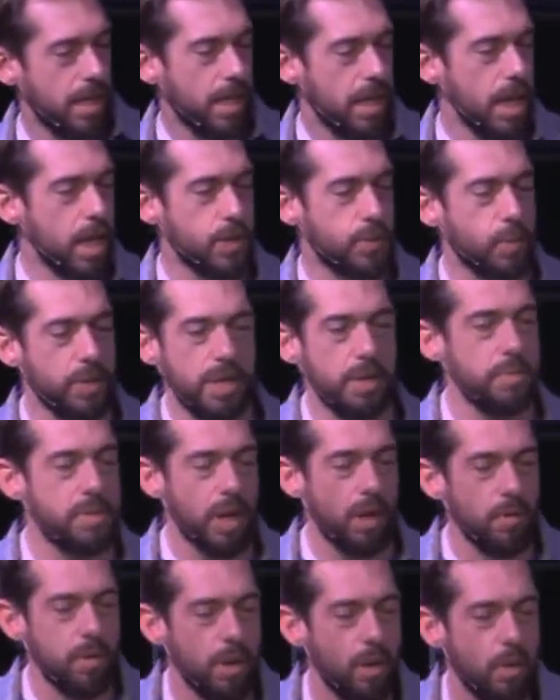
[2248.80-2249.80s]
is when you
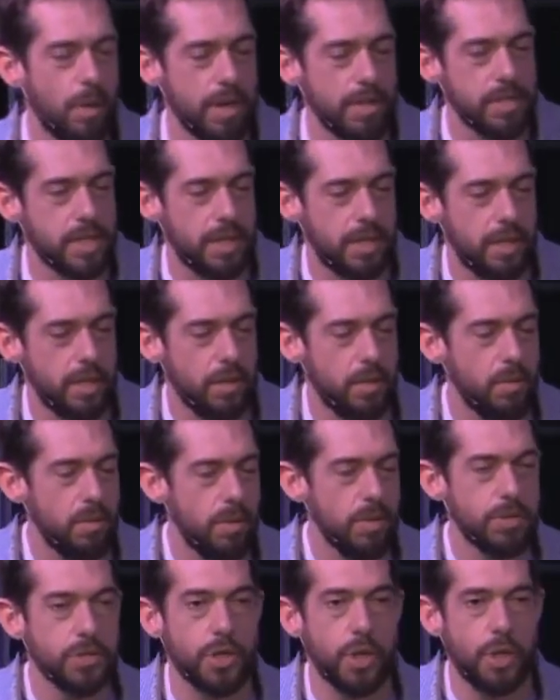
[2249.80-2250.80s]
don't know what to do,
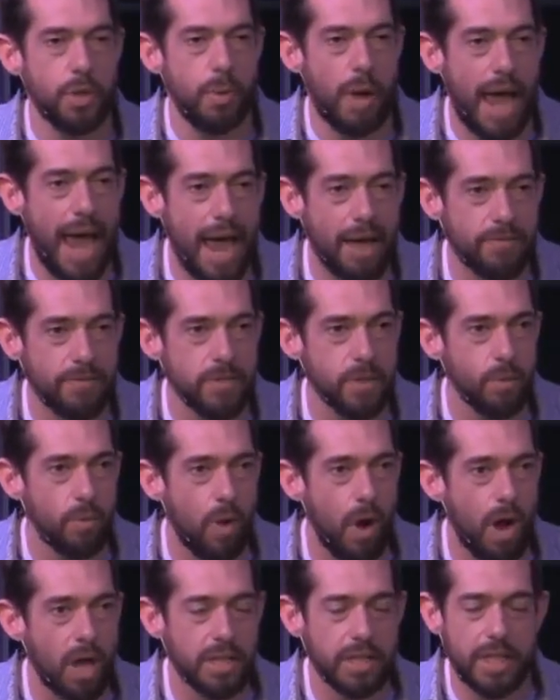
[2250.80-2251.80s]
so you have to
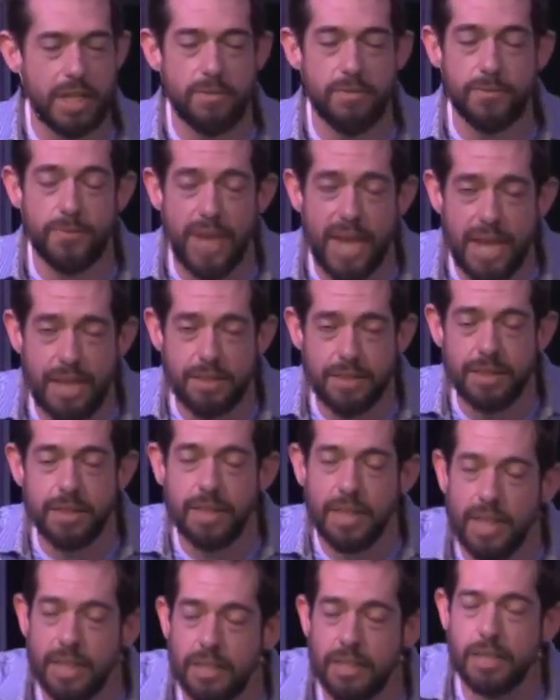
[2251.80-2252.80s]
walk in faith
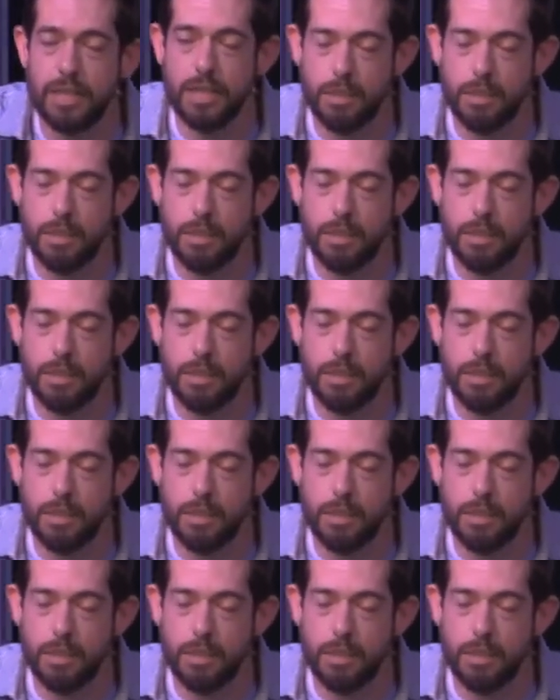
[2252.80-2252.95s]
in